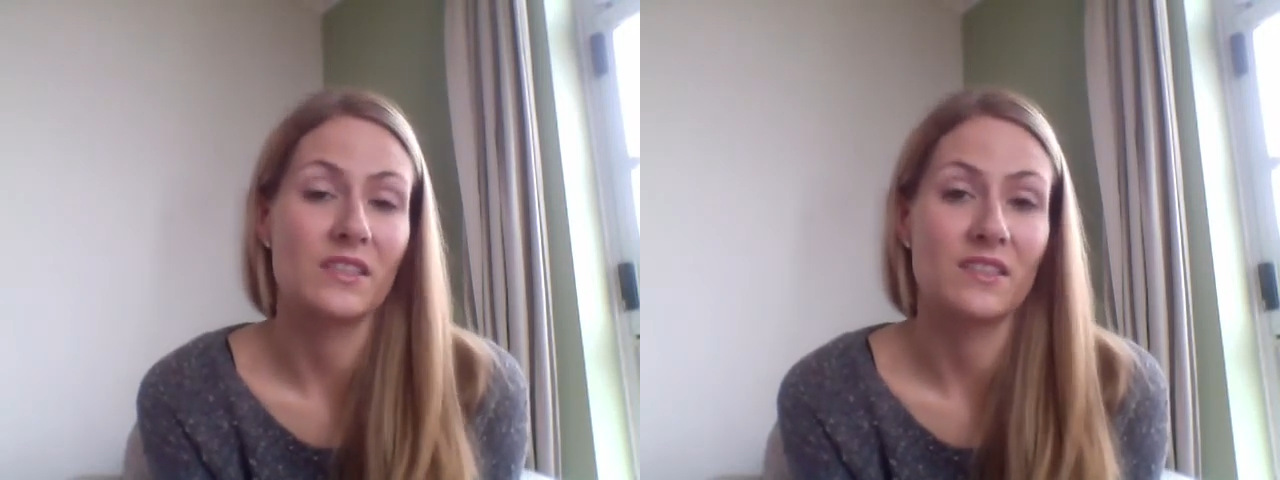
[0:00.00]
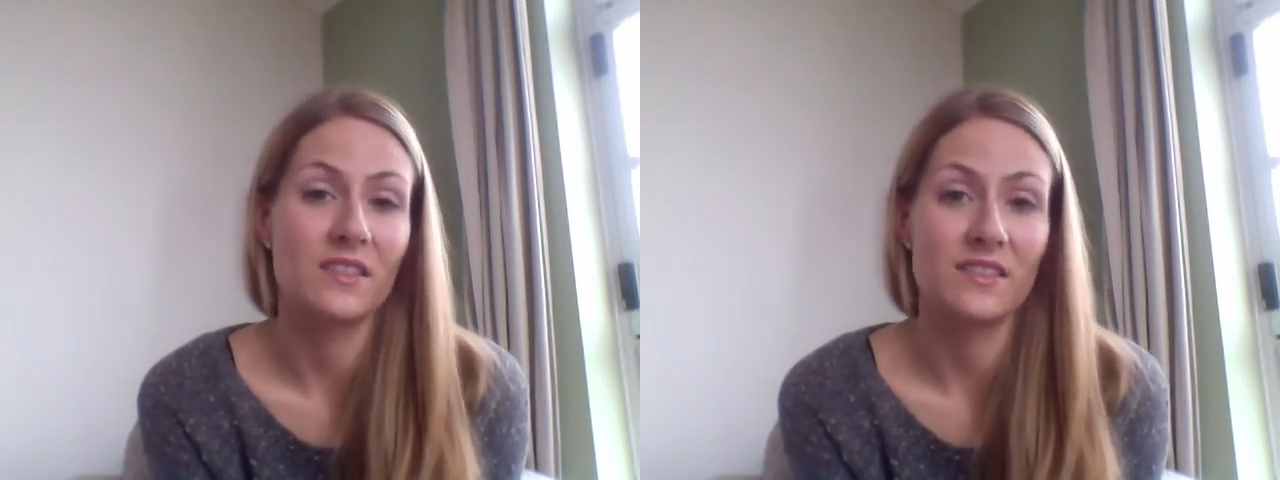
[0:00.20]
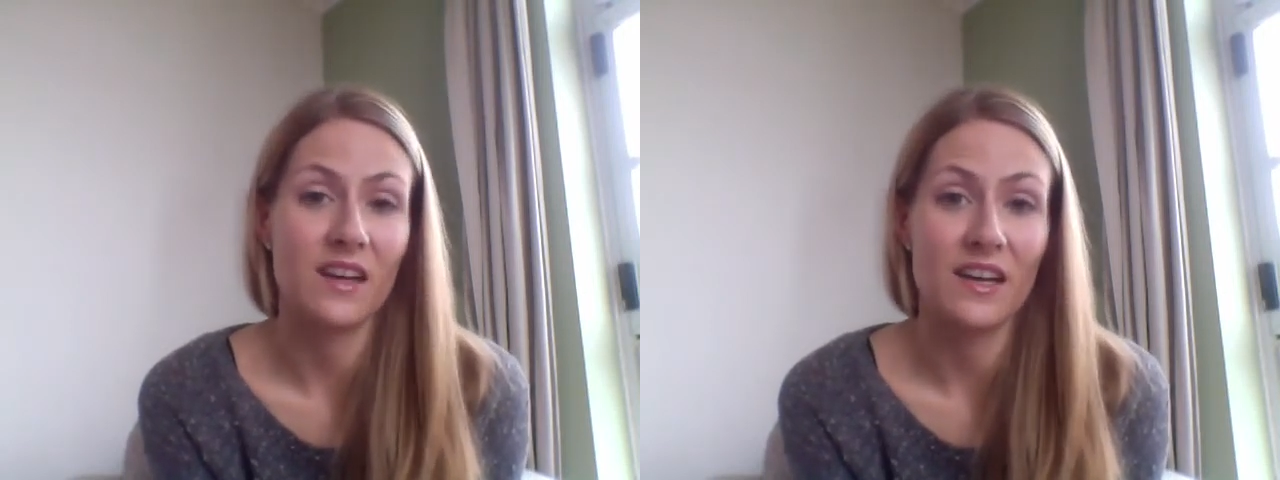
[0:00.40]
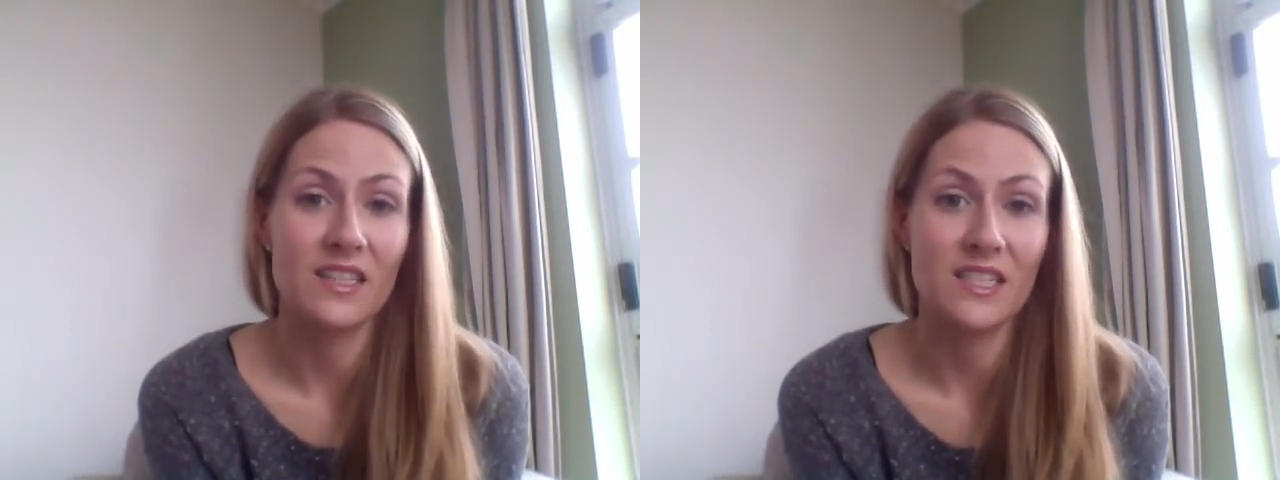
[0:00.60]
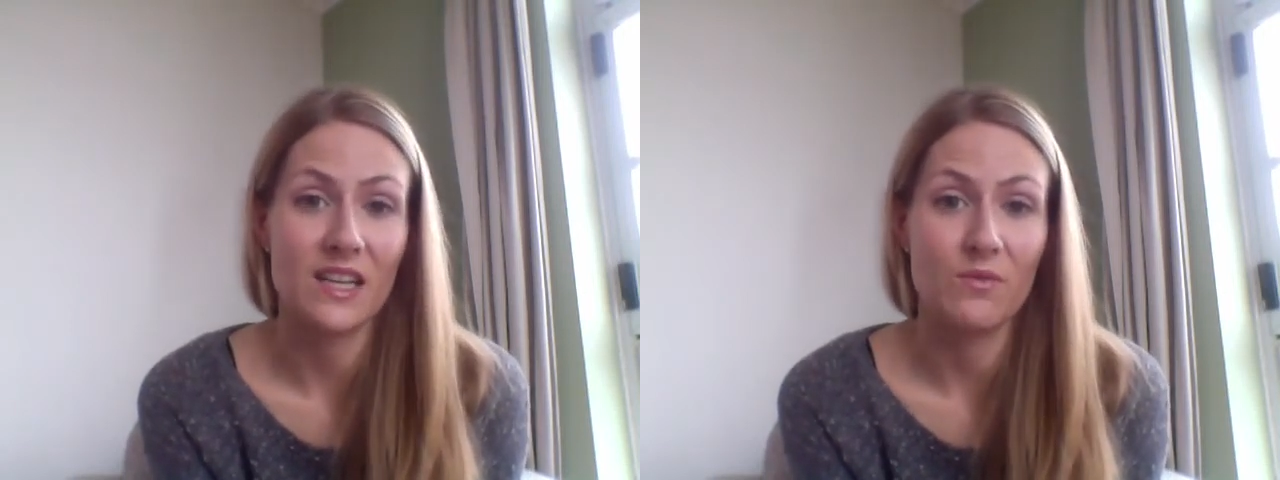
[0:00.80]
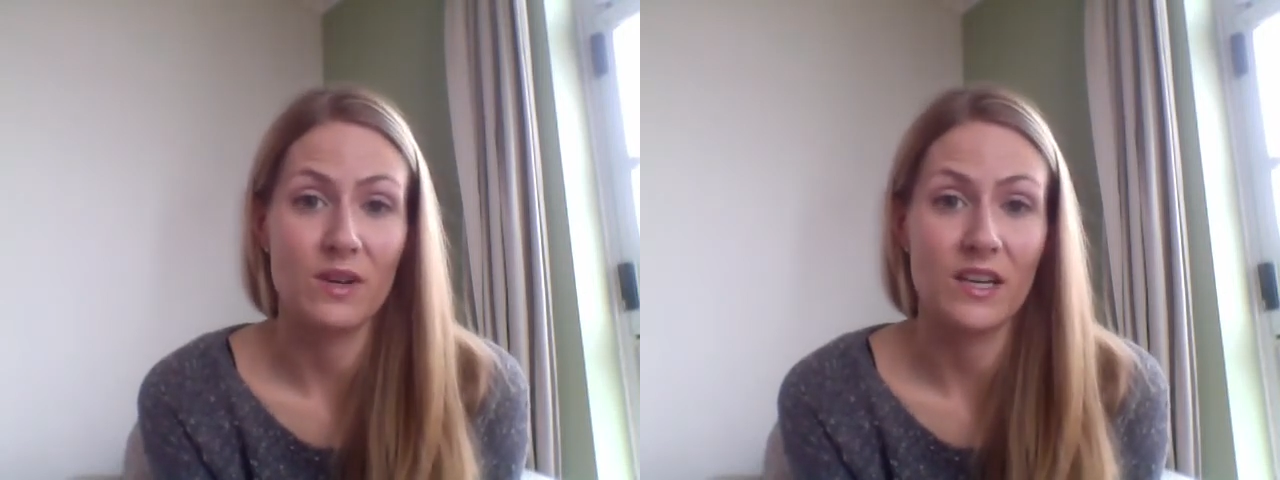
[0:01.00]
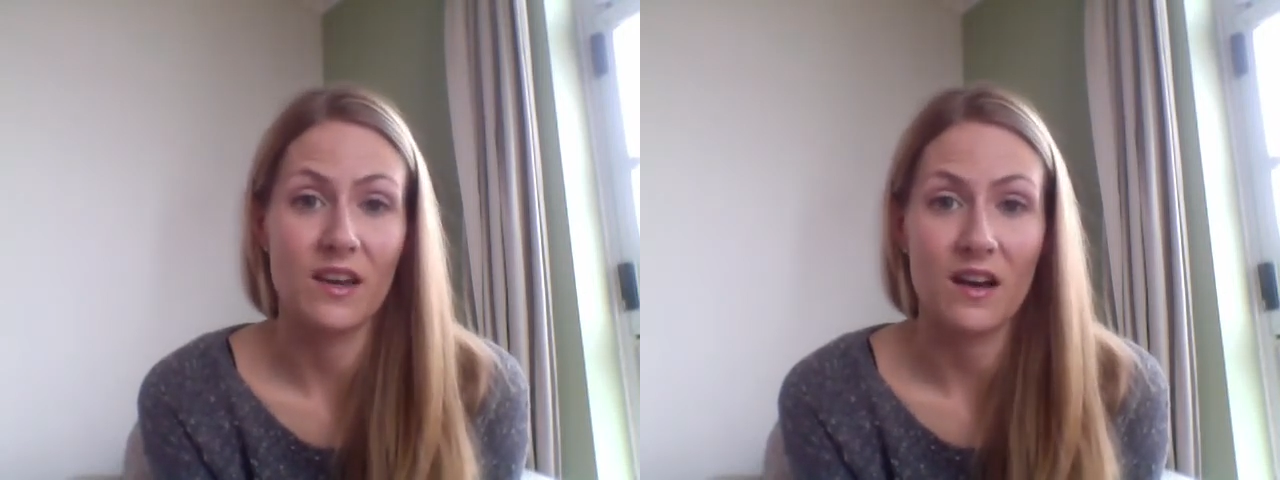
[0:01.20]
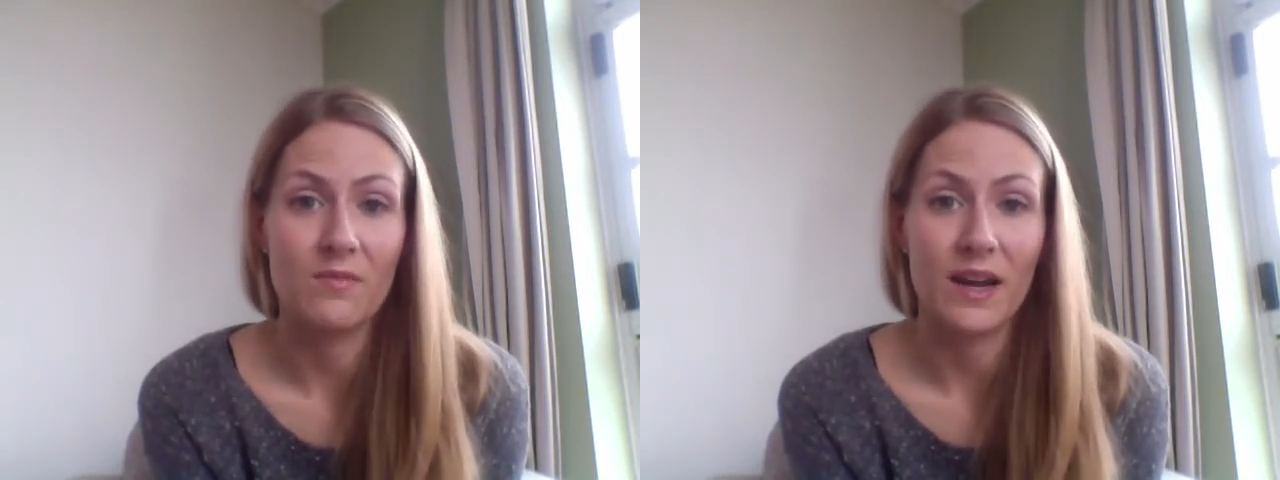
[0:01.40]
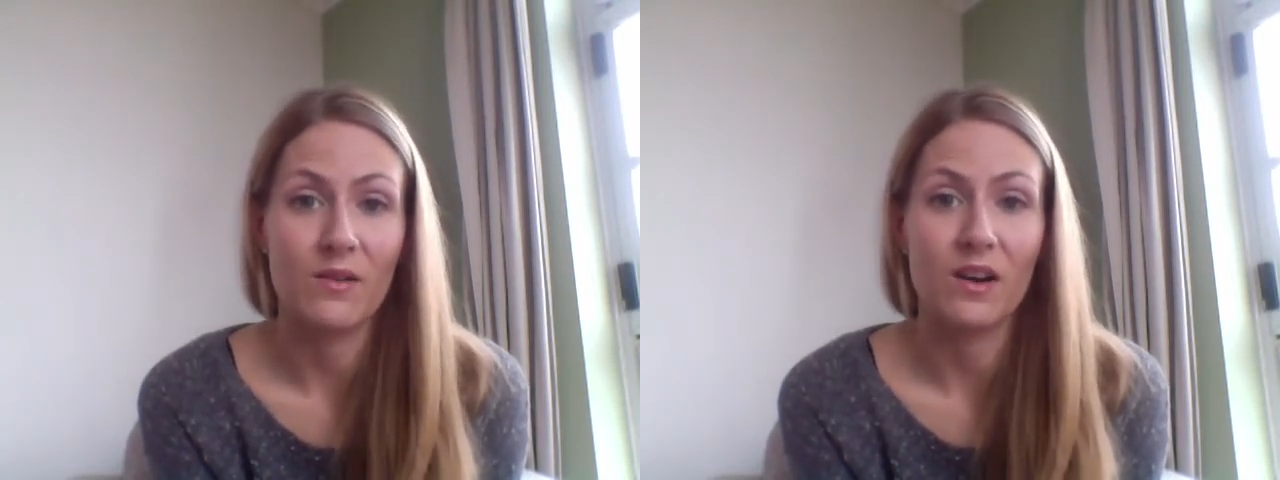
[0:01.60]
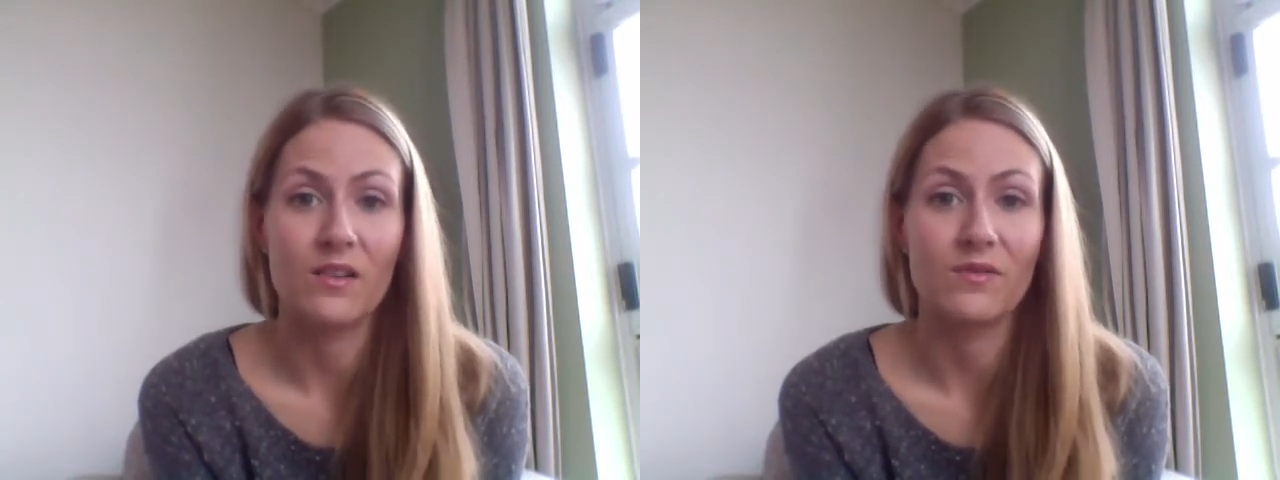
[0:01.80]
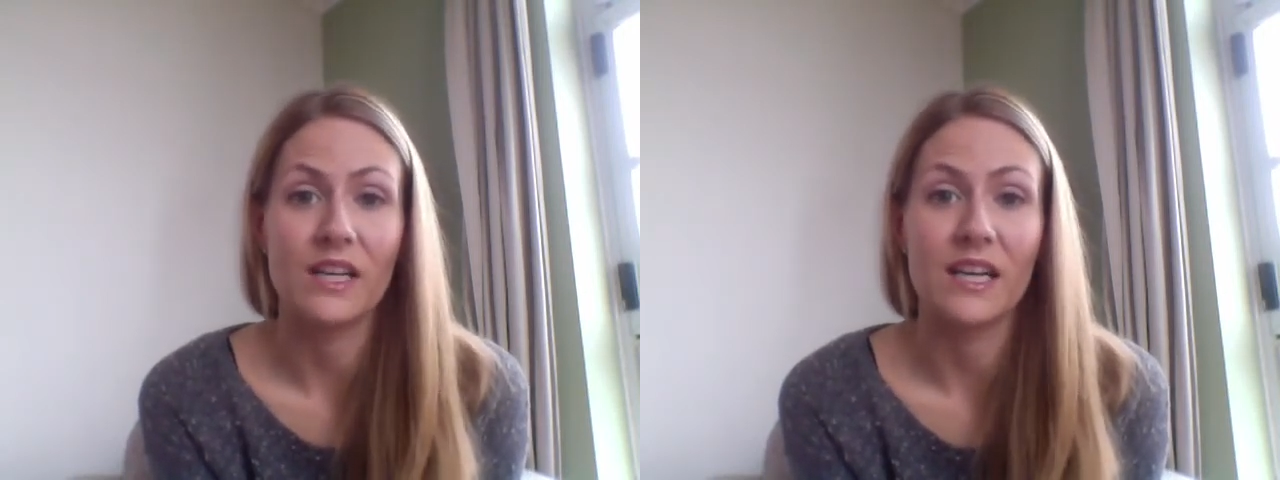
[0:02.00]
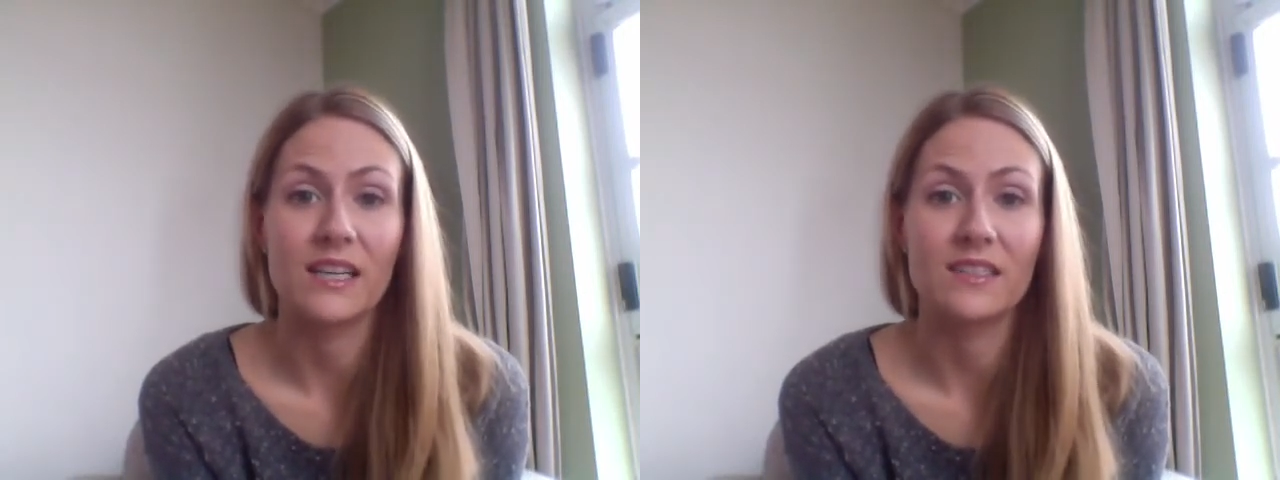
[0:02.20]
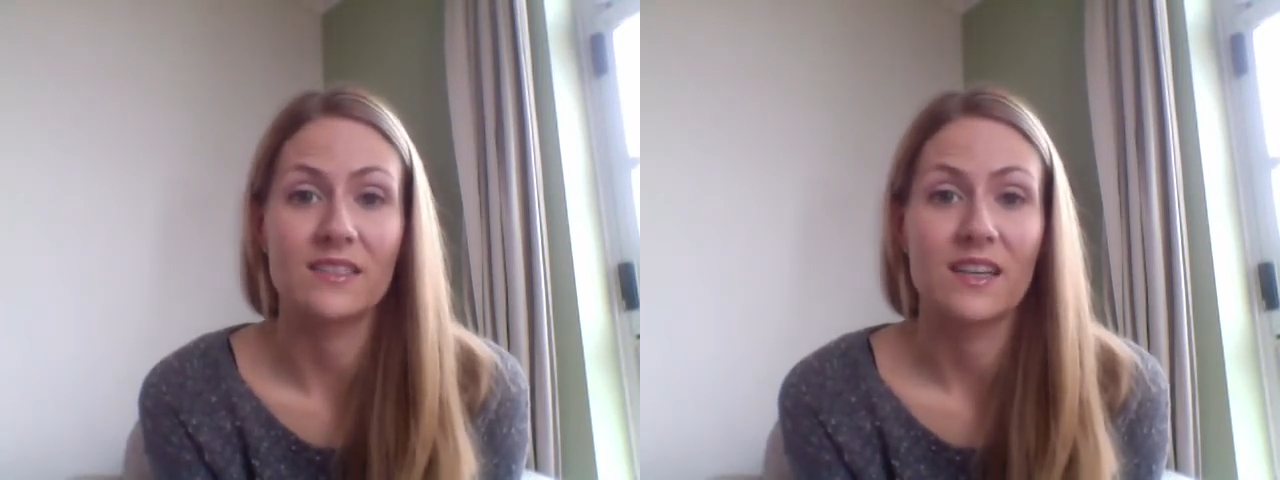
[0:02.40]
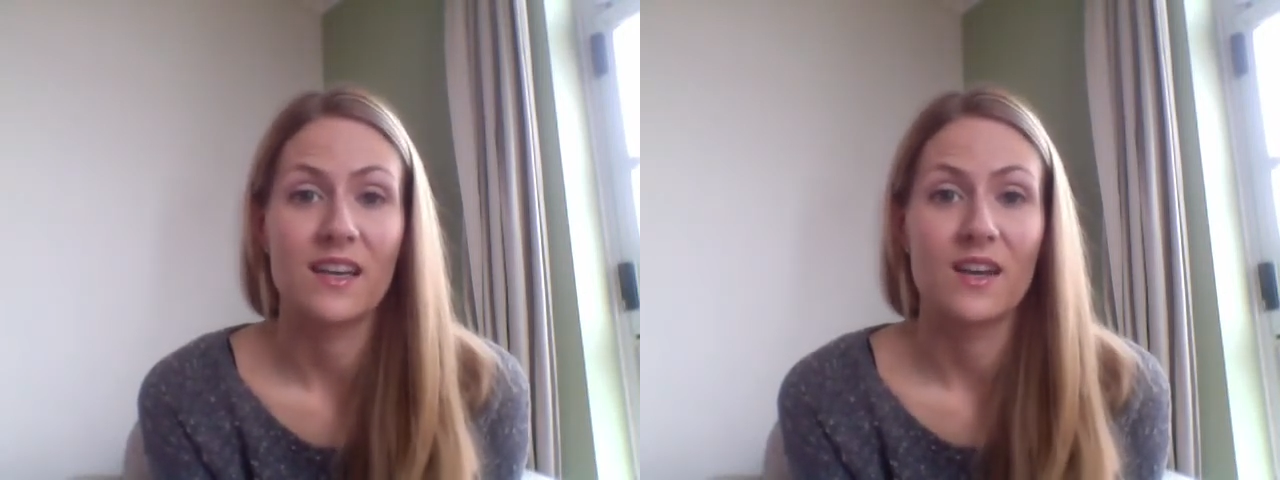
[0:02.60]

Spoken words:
As a society, we numb out our feelings.